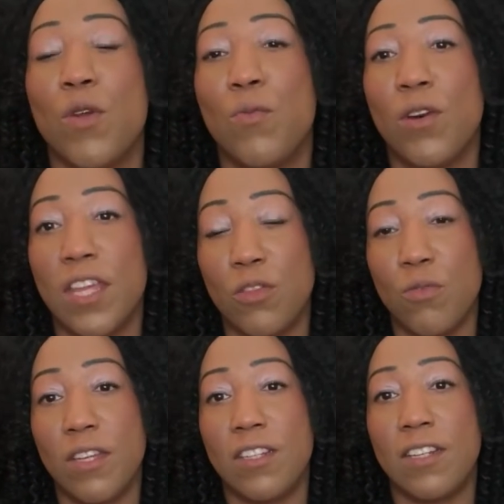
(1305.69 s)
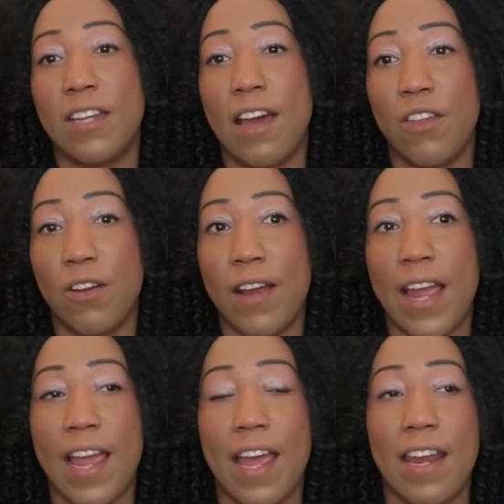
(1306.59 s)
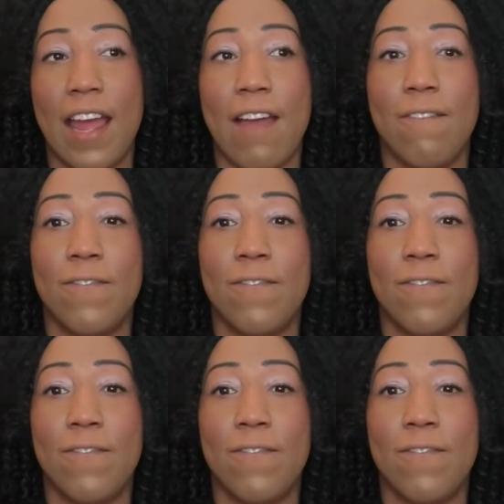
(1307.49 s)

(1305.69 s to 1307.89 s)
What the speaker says: We will get through this together. And I have